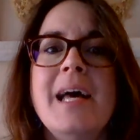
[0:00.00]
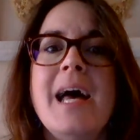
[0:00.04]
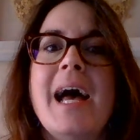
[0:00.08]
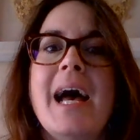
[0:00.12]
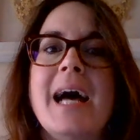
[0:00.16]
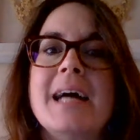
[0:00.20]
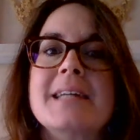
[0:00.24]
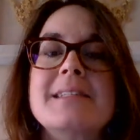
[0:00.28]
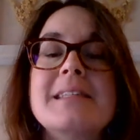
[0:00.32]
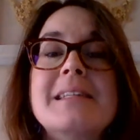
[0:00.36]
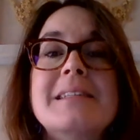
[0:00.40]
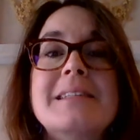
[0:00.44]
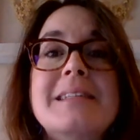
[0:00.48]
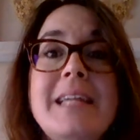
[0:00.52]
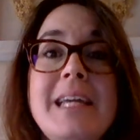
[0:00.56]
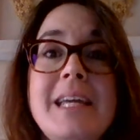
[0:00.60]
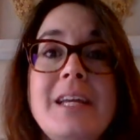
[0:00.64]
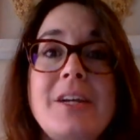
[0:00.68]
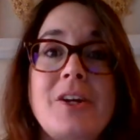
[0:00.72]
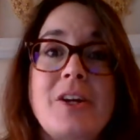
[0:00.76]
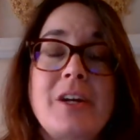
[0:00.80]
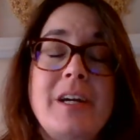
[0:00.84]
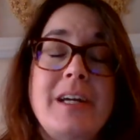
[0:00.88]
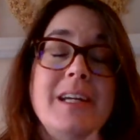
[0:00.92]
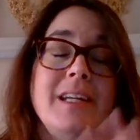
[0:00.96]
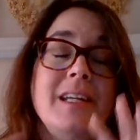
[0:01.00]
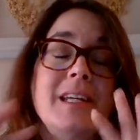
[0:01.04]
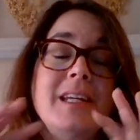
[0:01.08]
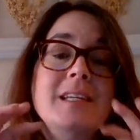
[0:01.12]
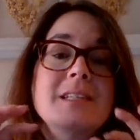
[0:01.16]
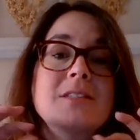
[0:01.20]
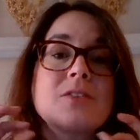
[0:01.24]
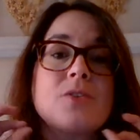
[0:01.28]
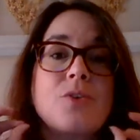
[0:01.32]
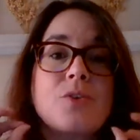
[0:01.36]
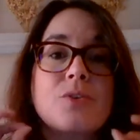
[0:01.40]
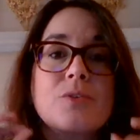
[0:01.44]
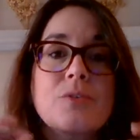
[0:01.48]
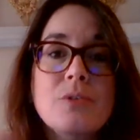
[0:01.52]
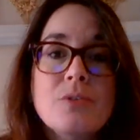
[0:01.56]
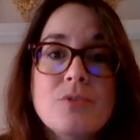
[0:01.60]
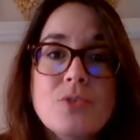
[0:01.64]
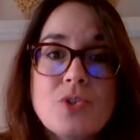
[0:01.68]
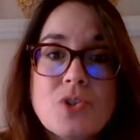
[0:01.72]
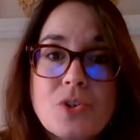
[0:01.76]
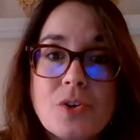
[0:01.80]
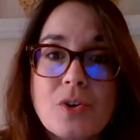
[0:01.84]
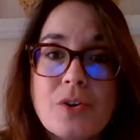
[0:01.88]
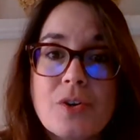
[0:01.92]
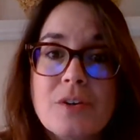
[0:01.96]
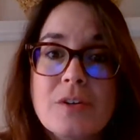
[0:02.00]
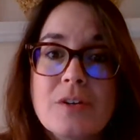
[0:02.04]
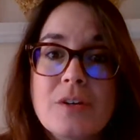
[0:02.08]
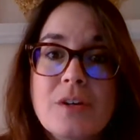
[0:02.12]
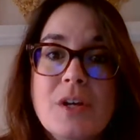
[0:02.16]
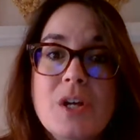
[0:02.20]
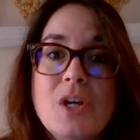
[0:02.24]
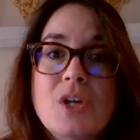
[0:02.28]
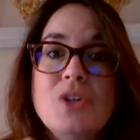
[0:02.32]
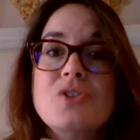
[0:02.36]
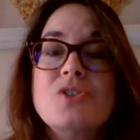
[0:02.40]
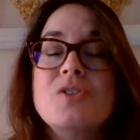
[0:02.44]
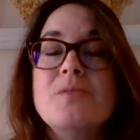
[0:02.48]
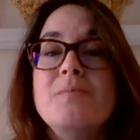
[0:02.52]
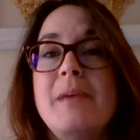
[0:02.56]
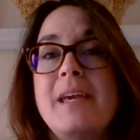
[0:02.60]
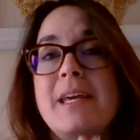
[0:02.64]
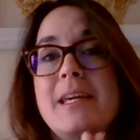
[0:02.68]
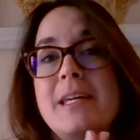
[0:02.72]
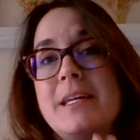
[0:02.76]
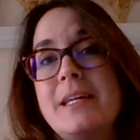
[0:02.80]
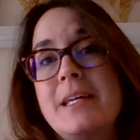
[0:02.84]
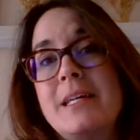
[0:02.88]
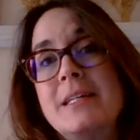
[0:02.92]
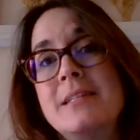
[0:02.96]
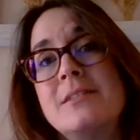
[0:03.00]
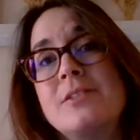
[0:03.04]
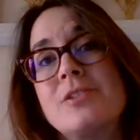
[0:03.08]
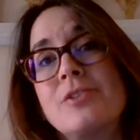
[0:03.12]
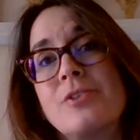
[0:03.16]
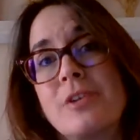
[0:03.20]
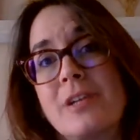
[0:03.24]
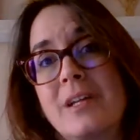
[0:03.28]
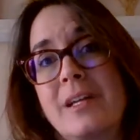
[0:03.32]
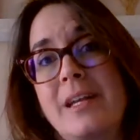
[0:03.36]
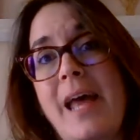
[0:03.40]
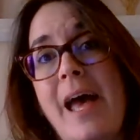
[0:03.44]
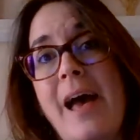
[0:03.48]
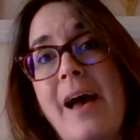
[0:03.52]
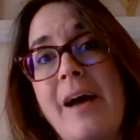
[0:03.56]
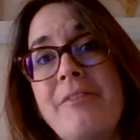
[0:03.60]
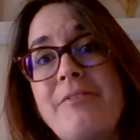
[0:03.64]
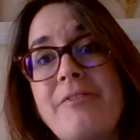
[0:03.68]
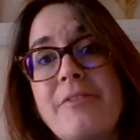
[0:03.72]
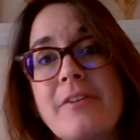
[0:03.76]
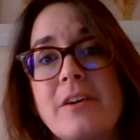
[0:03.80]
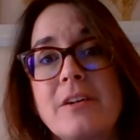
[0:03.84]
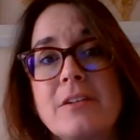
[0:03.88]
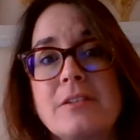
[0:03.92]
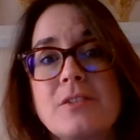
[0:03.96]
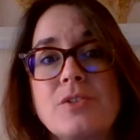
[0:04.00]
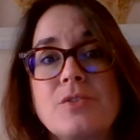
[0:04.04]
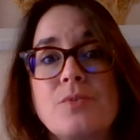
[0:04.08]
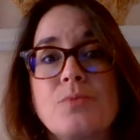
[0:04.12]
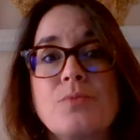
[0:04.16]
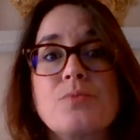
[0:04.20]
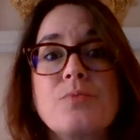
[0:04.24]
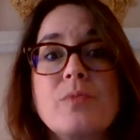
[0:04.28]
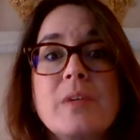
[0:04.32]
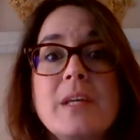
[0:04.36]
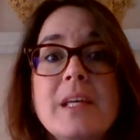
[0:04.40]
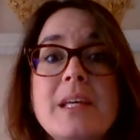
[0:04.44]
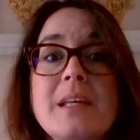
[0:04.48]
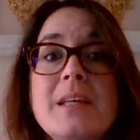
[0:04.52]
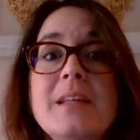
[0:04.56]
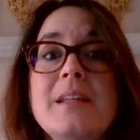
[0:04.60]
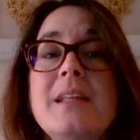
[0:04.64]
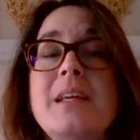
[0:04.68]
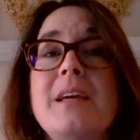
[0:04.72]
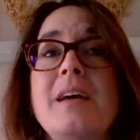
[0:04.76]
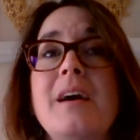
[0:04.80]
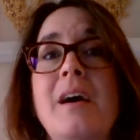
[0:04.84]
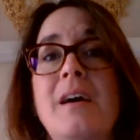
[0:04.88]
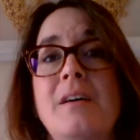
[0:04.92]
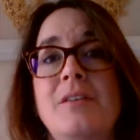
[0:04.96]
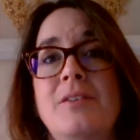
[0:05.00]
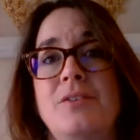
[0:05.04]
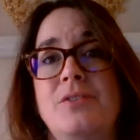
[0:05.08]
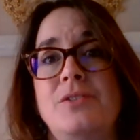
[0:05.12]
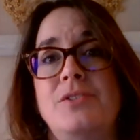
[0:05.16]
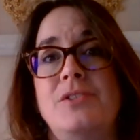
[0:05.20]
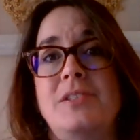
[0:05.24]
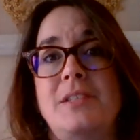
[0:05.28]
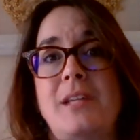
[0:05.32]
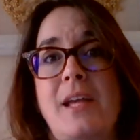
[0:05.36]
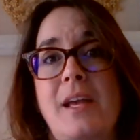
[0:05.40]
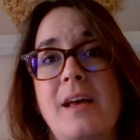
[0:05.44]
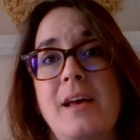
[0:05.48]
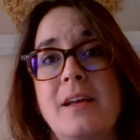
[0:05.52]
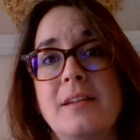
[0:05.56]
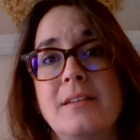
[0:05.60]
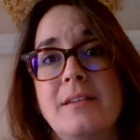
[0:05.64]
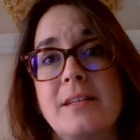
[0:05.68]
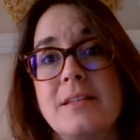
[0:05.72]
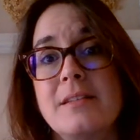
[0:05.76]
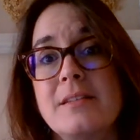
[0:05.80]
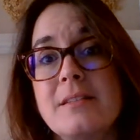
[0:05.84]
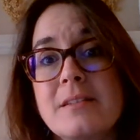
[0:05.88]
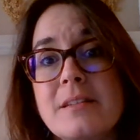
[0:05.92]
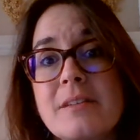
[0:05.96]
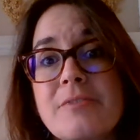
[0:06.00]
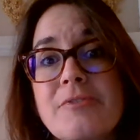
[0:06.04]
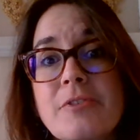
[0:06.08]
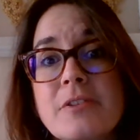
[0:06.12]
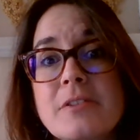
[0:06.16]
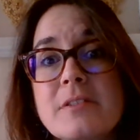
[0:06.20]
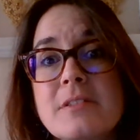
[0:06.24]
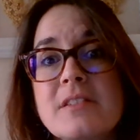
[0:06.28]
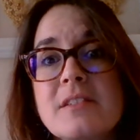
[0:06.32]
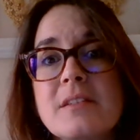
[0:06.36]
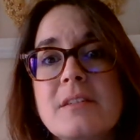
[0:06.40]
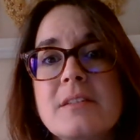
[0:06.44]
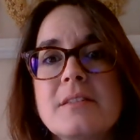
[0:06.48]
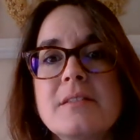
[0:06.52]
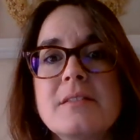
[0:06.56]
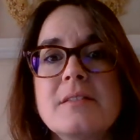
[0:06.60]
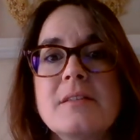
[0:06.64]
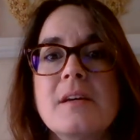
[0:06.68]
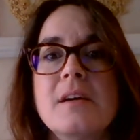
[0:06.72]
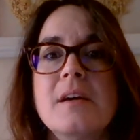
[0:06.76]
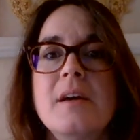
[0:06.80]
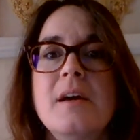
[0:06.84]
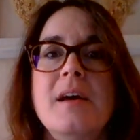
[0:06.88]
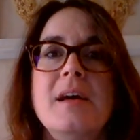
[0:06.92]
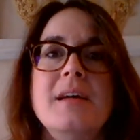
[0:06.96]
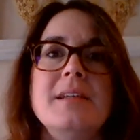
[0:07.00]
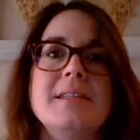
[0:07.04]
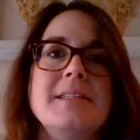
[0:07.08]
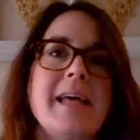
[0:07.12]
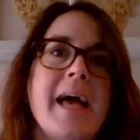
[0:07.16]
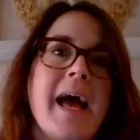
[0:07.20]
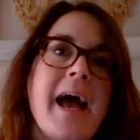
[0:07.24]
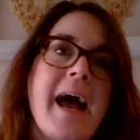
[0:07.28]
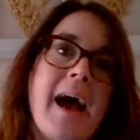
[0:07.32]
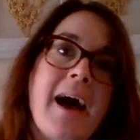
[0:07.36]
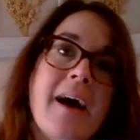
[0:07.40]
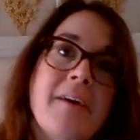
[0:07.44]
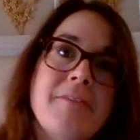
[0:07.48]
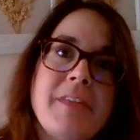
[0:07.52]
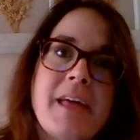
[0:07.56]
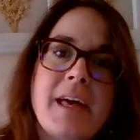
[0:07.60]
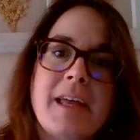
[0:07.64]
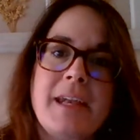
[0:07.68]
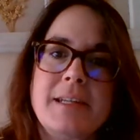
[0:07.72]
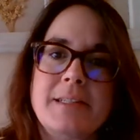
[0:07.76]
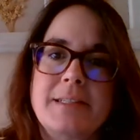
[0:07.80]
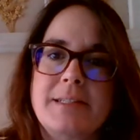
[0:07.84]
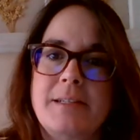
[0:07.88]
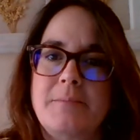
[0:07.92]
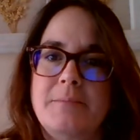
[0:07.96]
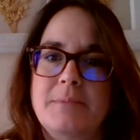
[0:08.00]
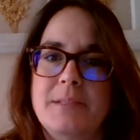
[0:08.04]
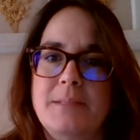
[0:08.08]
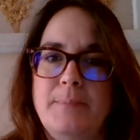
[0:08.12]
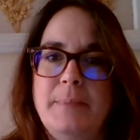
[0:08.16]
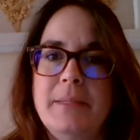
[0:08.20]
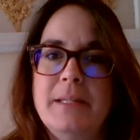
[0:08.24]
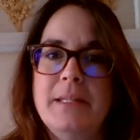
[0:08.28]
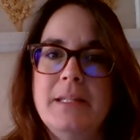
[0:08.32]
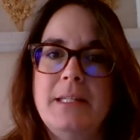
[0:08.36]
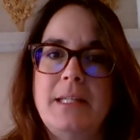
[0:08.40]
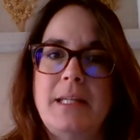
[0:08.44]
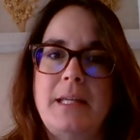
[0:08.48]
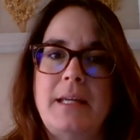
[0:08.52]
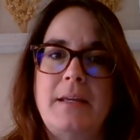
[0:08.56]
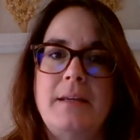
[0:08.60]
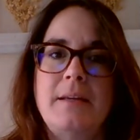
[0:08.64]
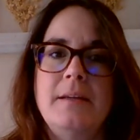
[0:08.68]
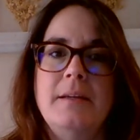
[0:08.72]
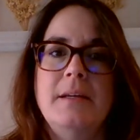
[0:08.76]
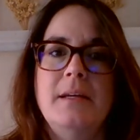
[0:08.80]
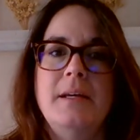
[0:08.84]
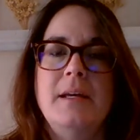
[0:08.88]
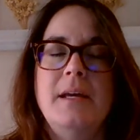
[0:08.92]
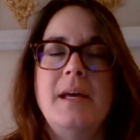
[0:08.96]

As a leader, it is crucial to make a concerted effort to really understand these differences, to have that adaptability.